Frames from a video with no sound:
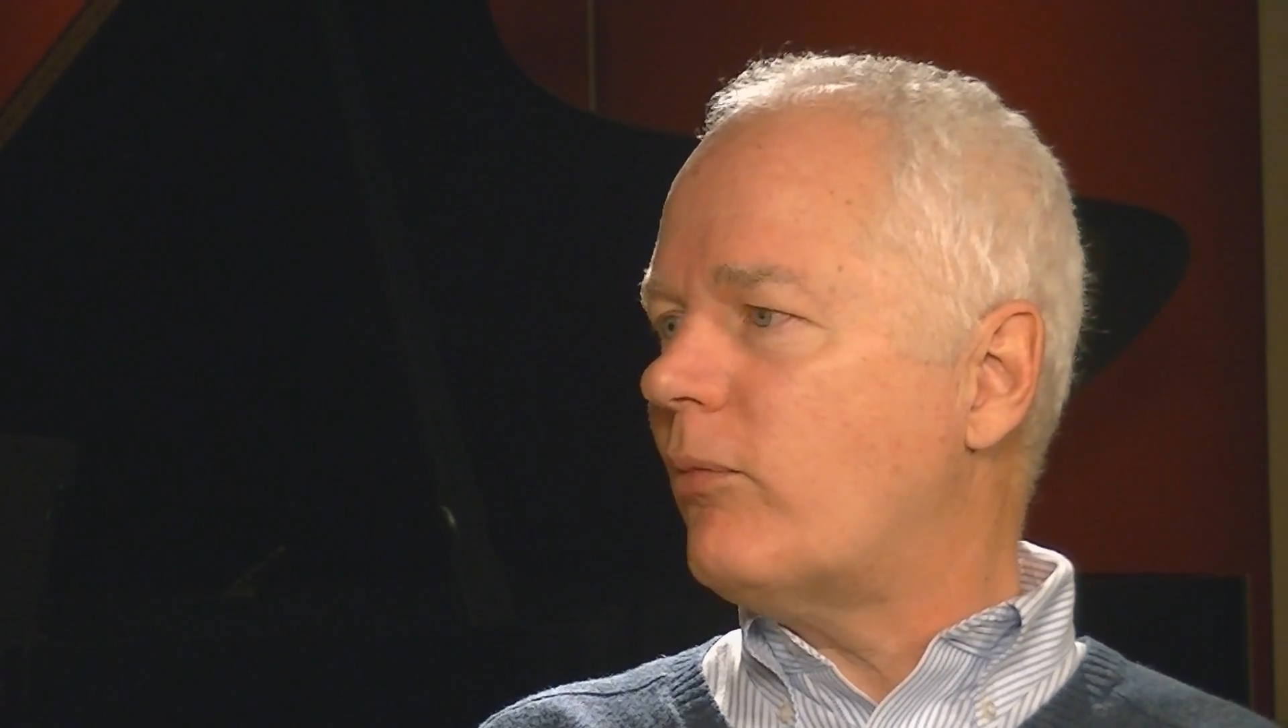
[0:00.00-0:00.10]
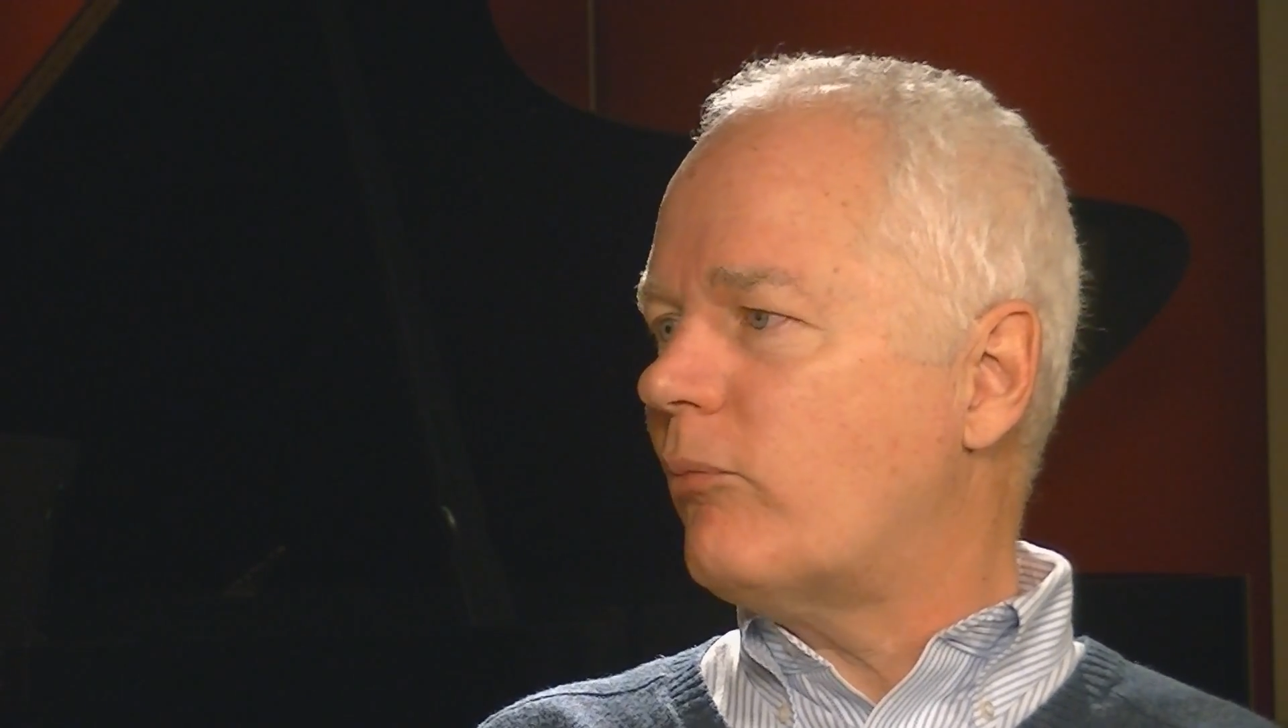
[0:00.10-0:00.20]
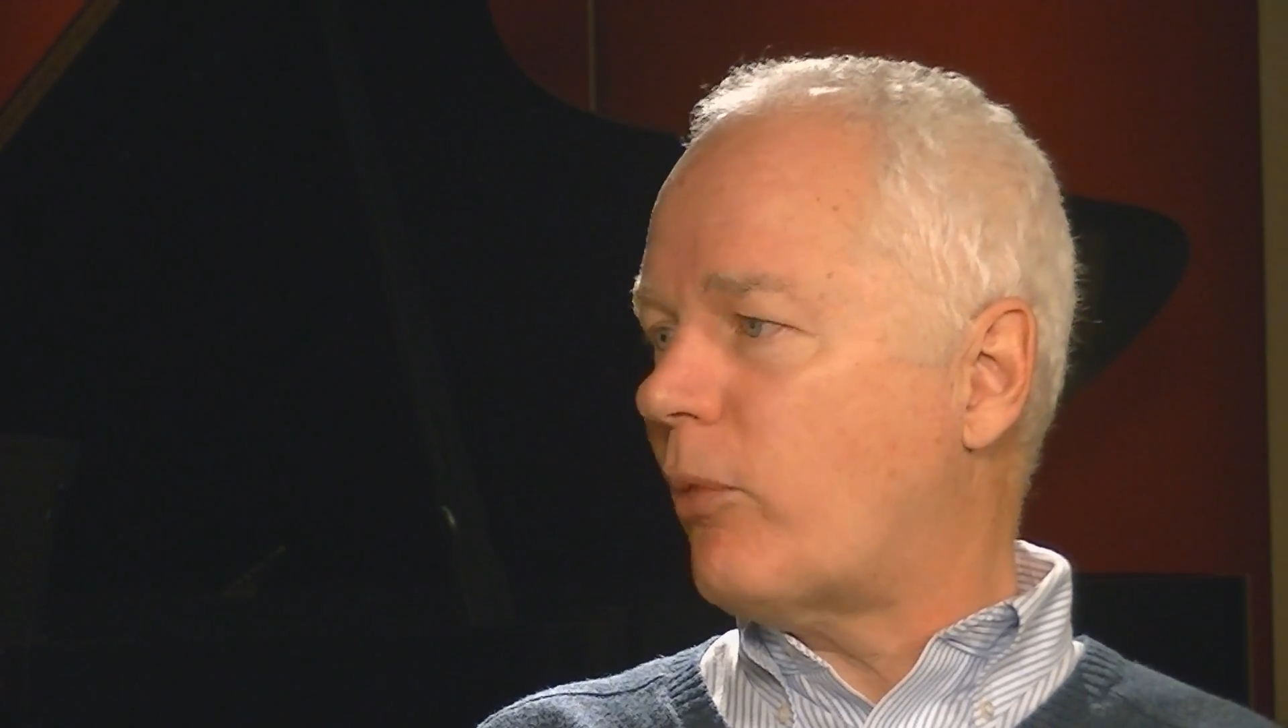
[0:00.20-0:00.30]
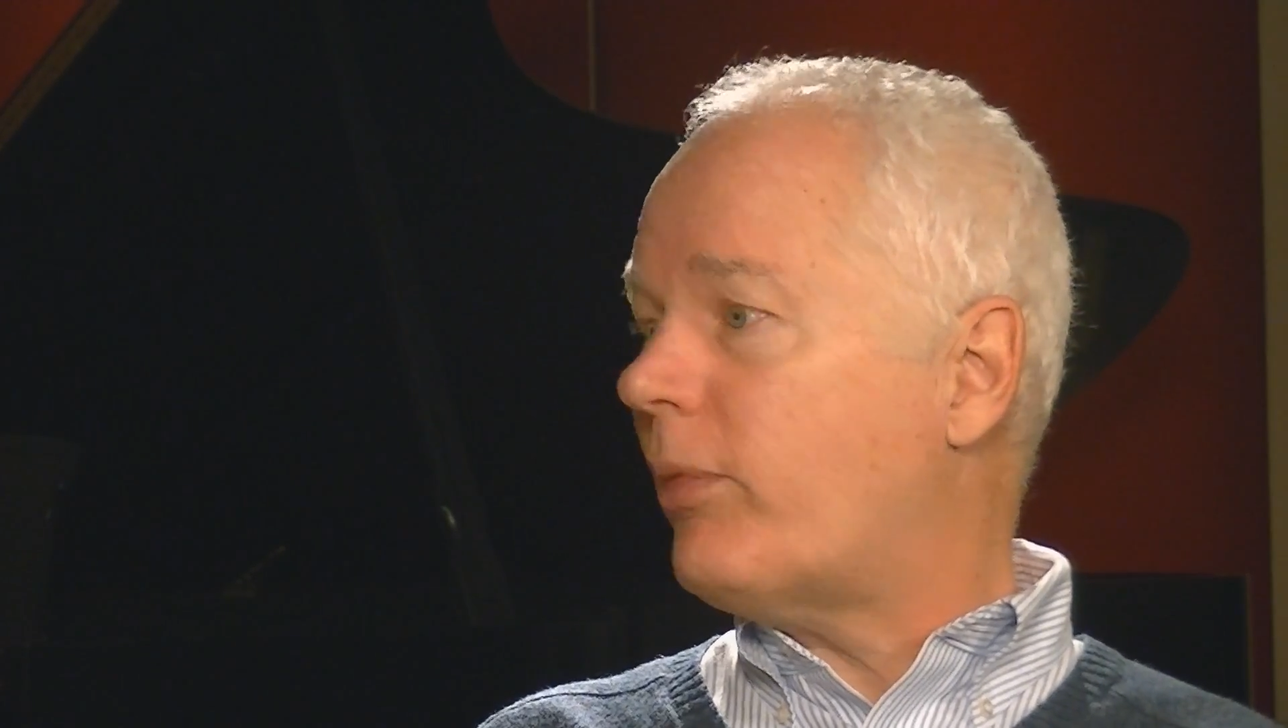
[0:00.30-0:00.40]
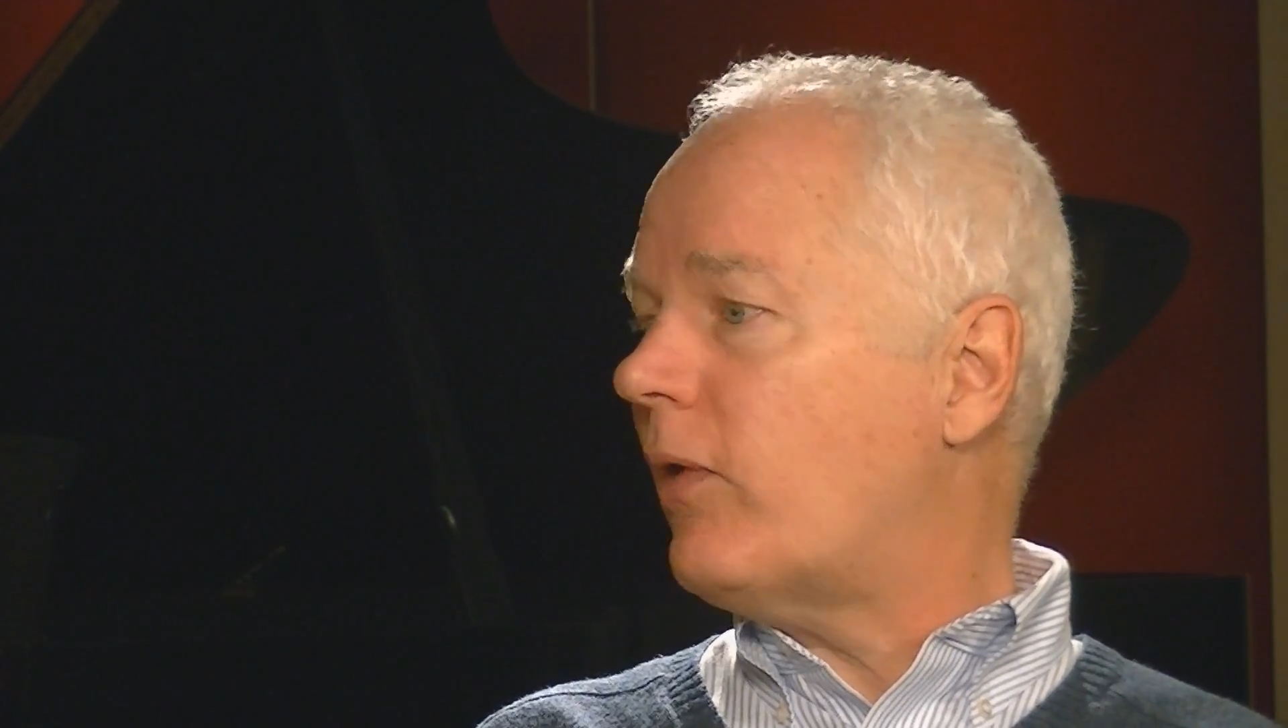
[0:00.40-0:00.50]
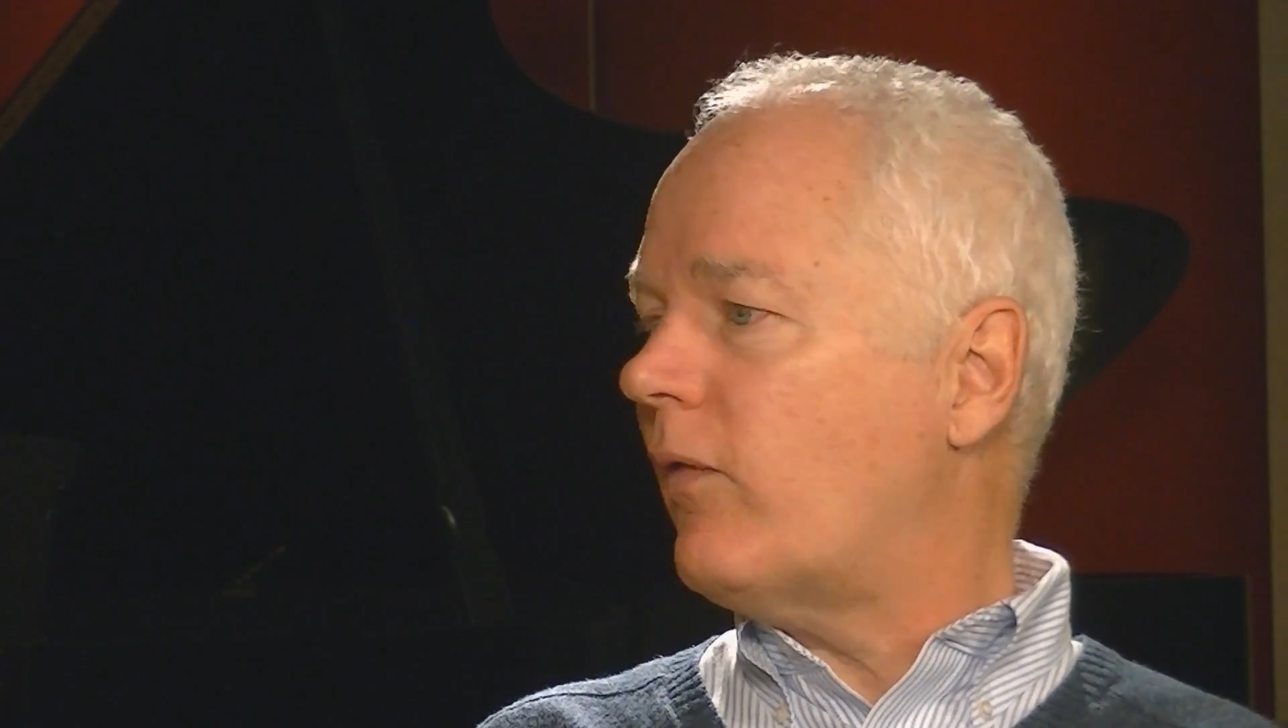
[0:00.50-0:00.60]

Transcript: propel the